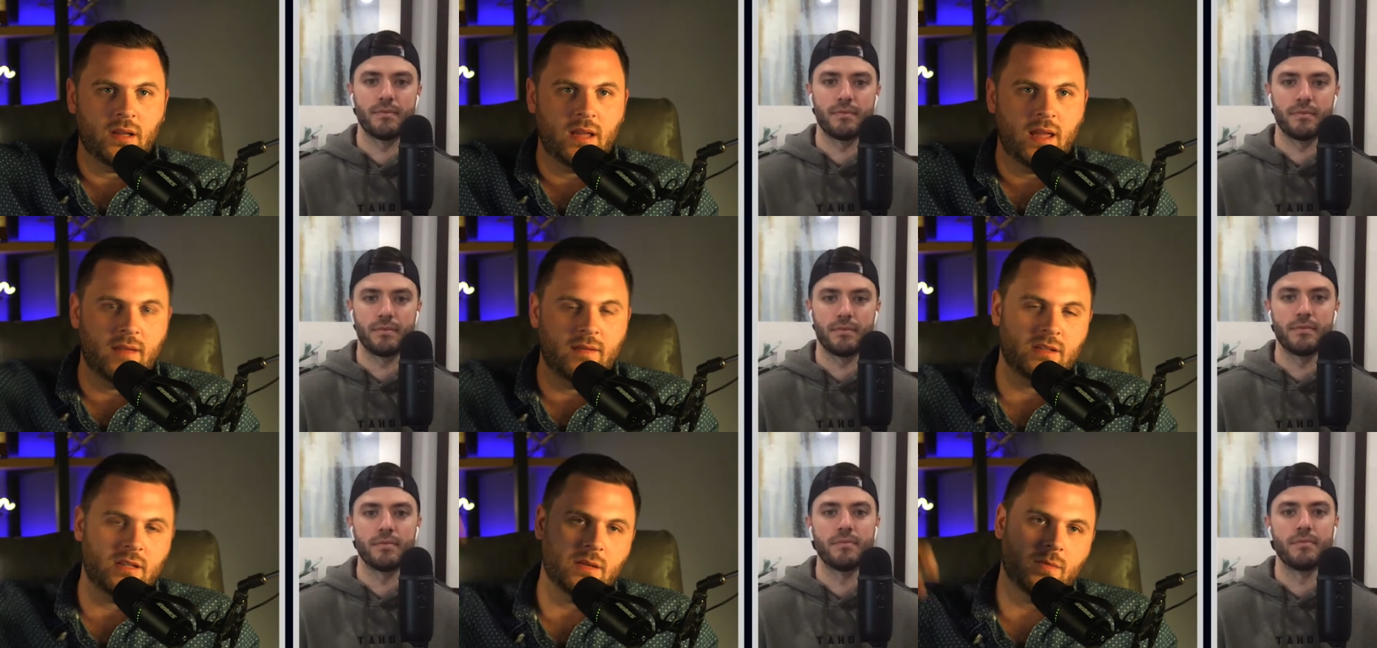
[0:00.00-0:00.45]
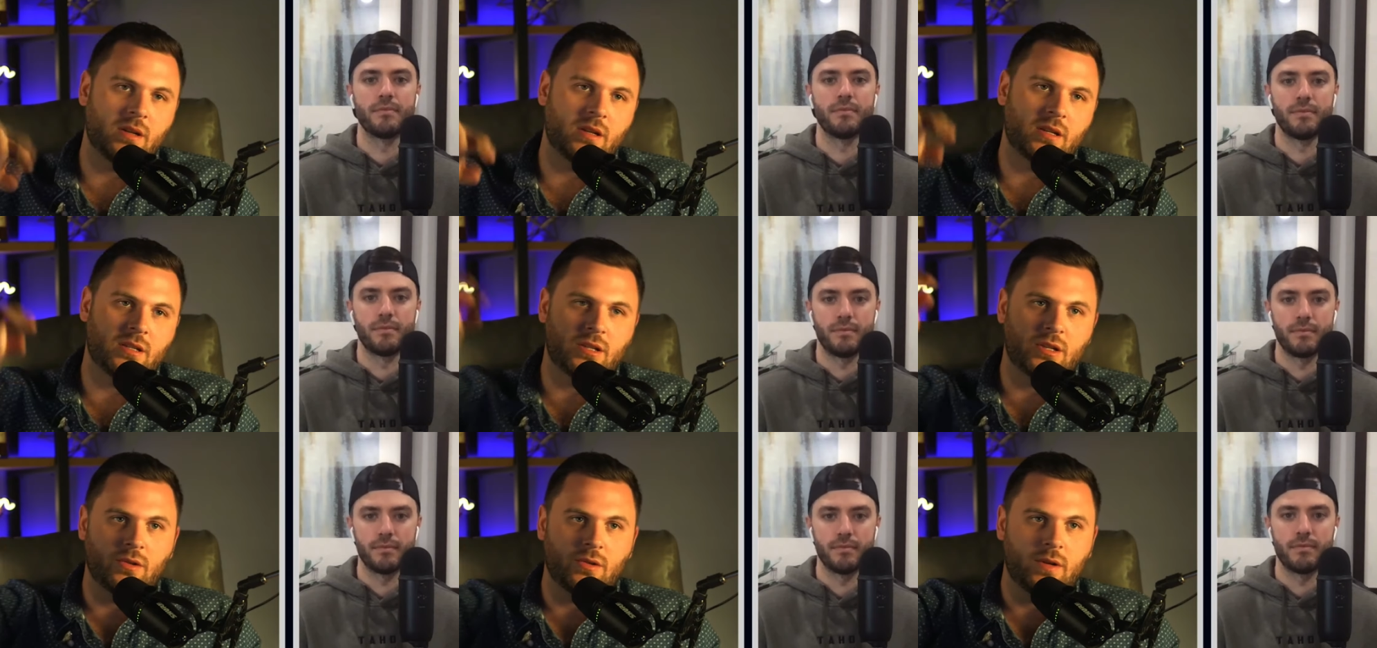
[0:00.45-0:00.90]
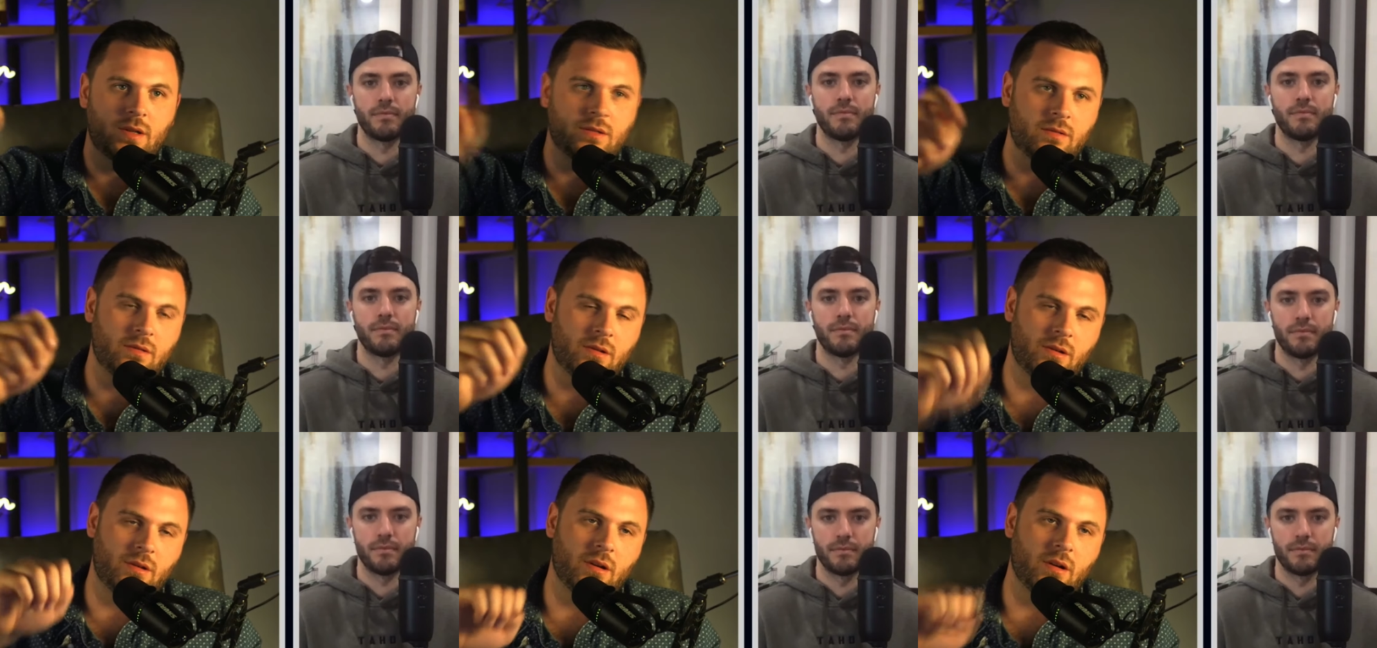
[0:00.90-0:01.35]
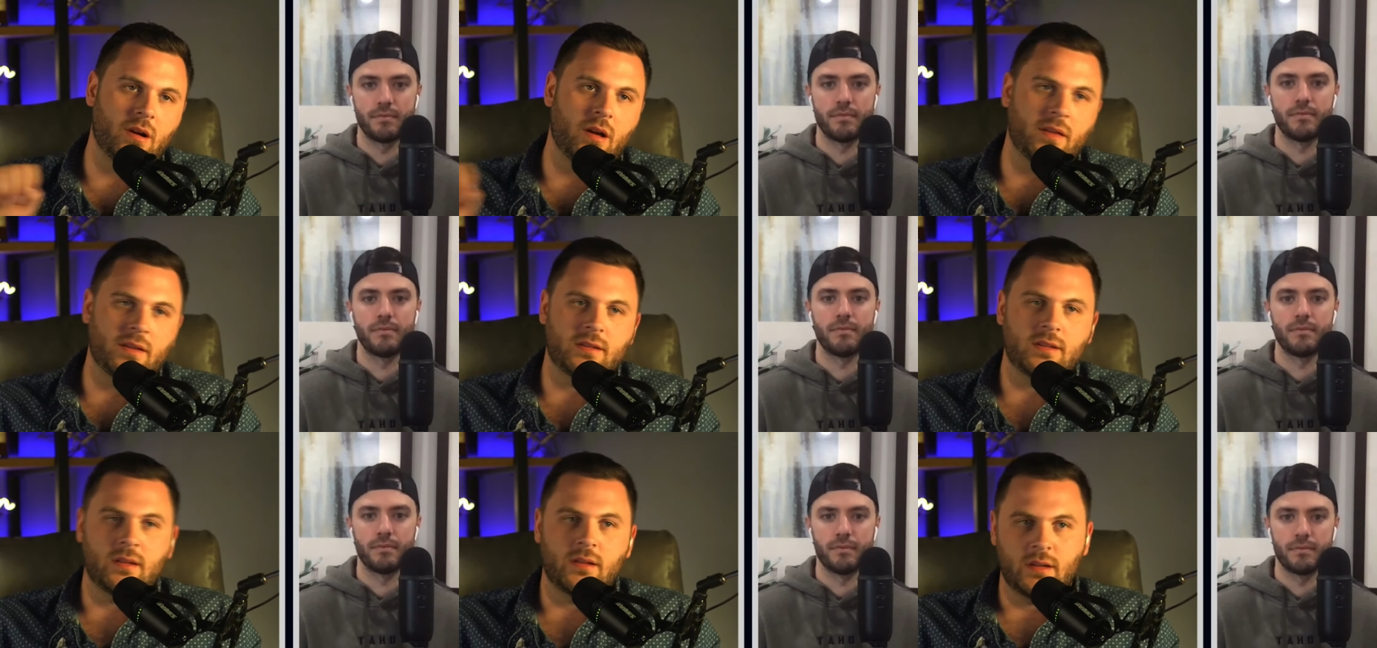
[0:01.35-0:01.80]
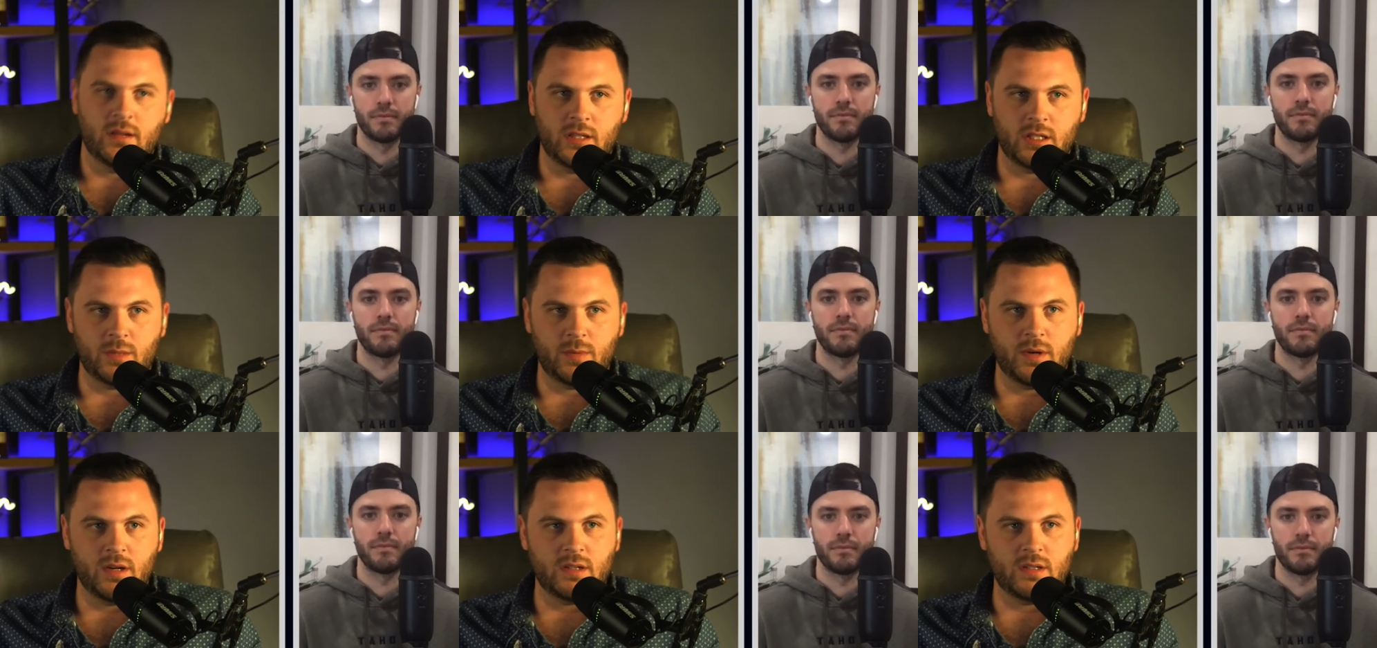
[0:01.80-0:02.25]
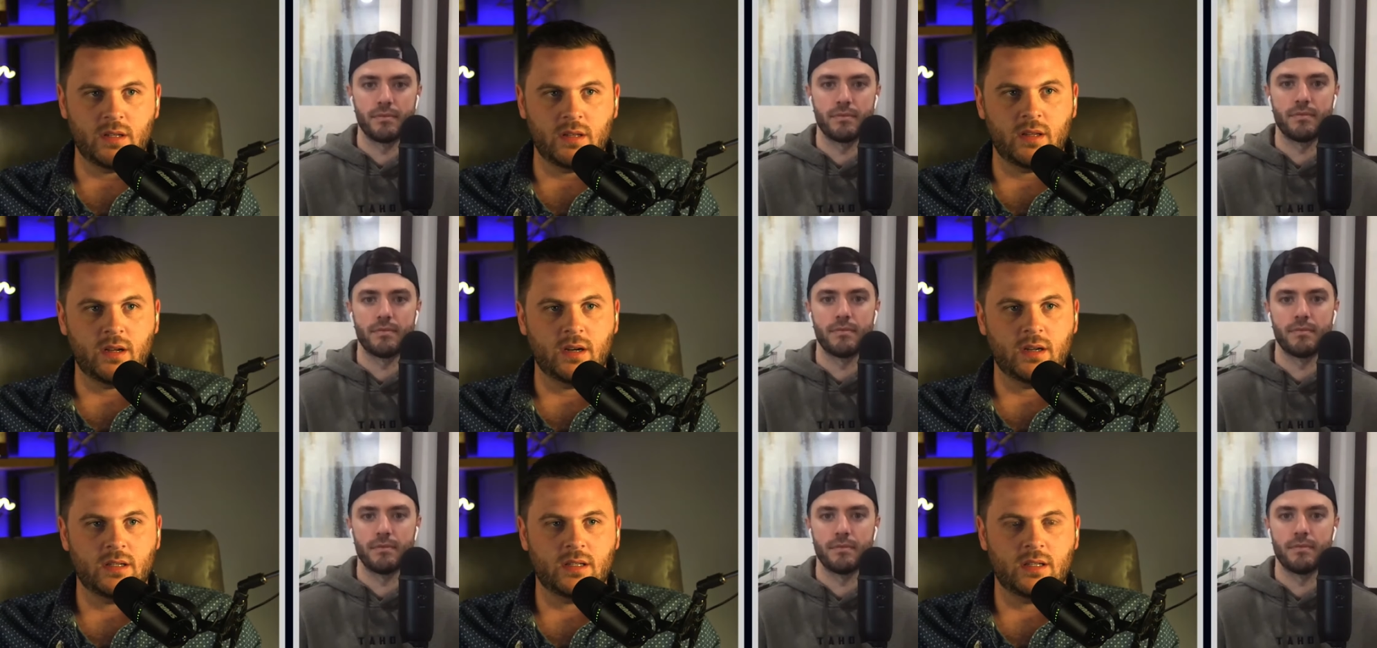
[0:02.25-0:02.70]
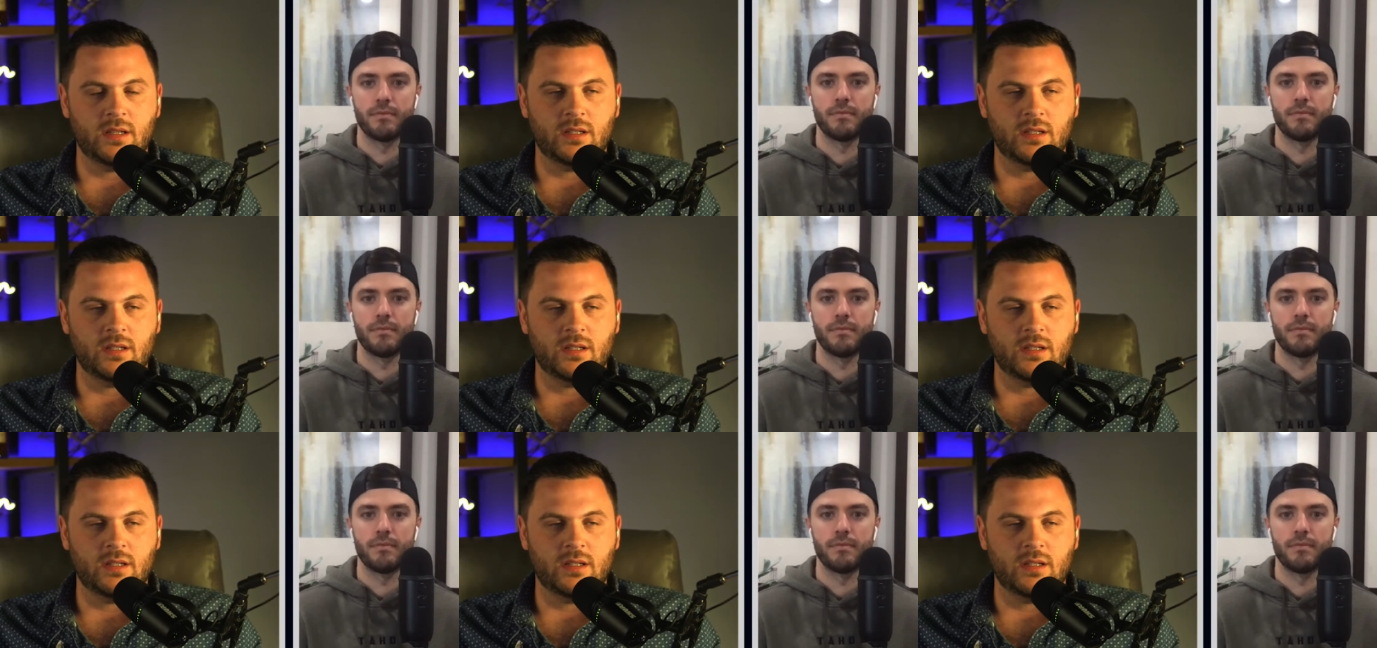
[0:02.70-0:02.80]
Speaker 1: If someone disagrees with you, you're all of a sudden a conspiracy theorist.